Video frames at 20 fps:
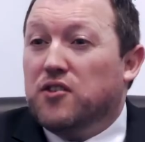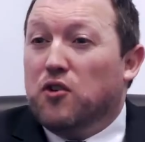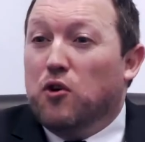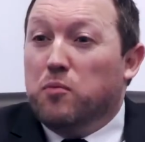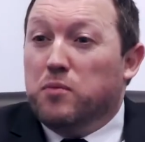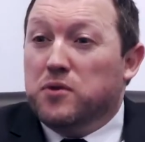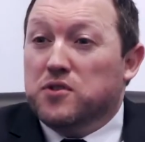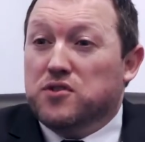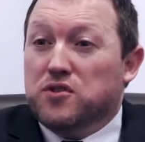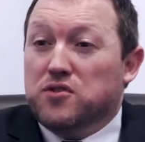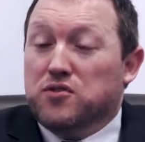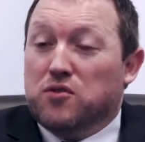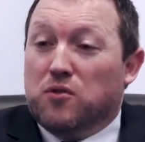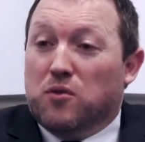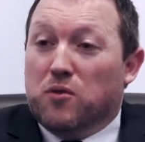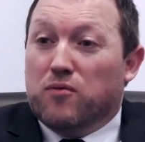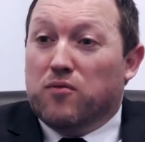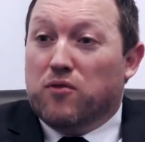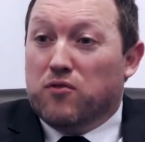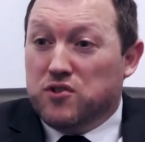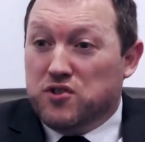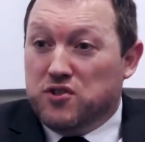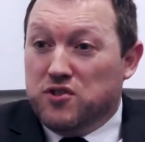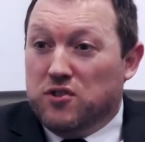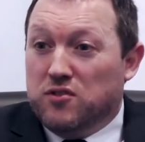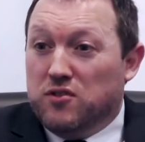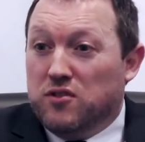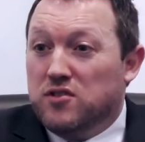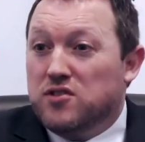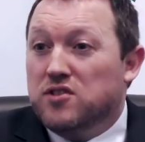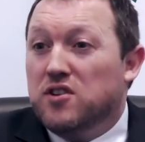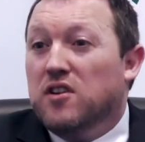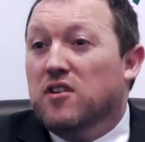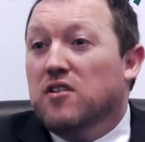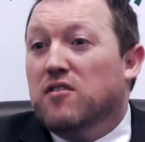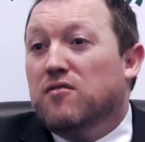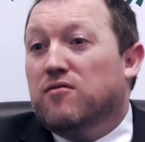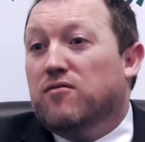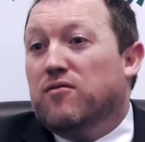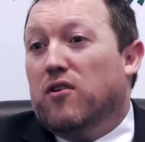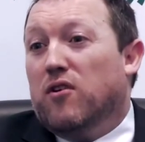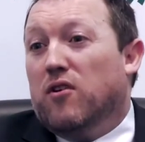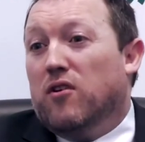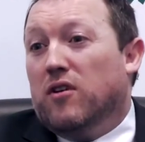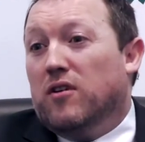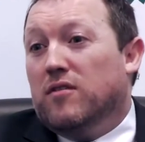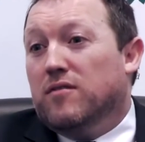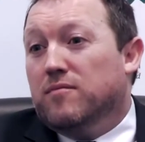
opens the door for students for